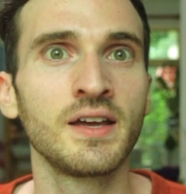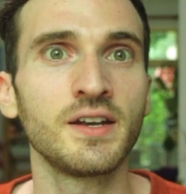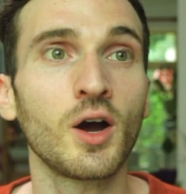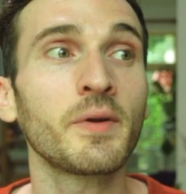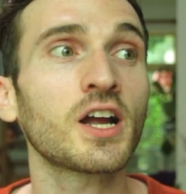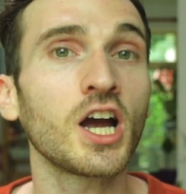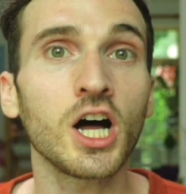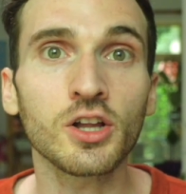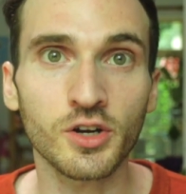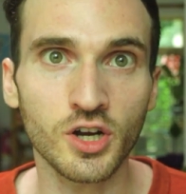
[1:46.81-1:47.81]
Now I'm going to
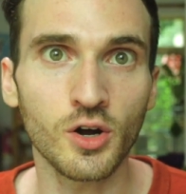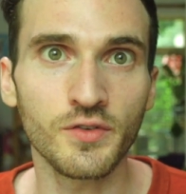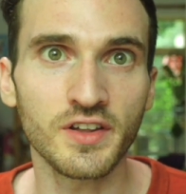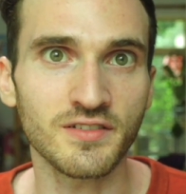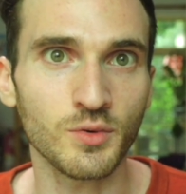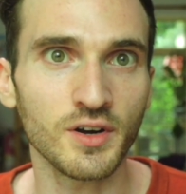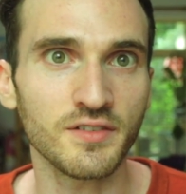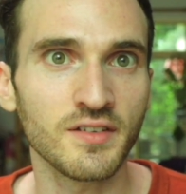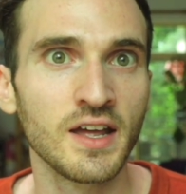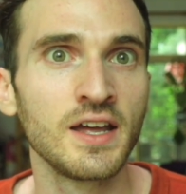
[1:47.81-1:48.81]
color code these words.